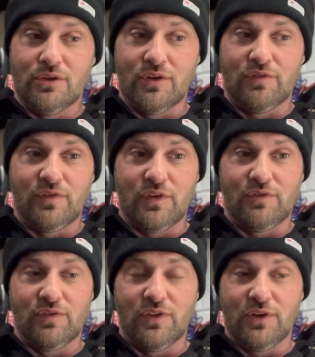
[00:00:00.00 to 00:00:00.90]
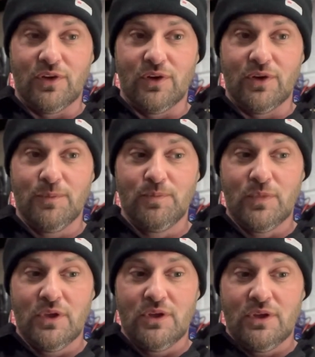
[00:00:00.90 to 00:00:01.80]
if
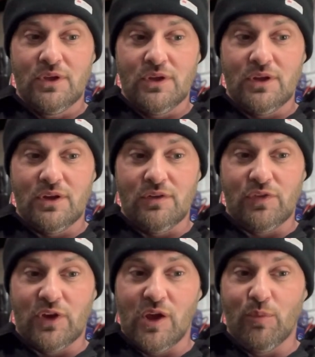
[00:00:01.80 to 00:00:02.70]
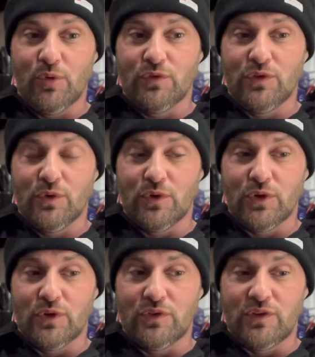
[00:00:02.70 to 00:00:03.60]
the cable's no
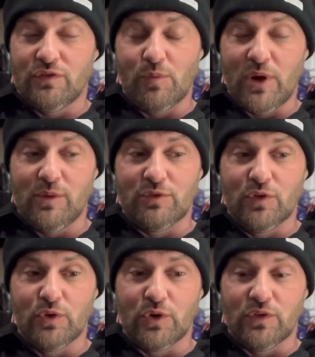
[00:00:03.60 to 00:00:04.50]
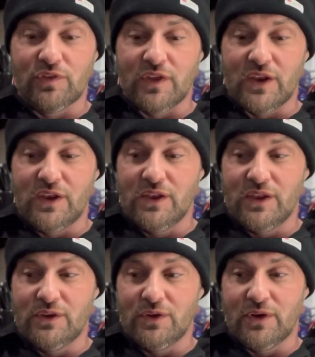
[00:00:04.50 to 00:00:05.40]
good, if the pipe's no good, then,
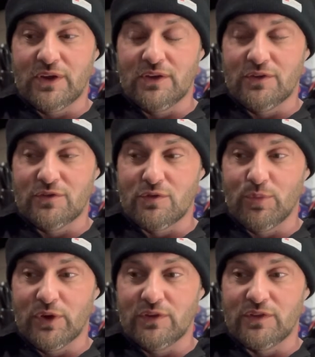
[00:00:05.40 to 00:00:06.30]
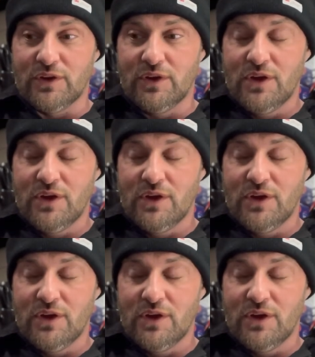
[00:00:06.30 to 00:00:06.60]
you know, I can just replace it.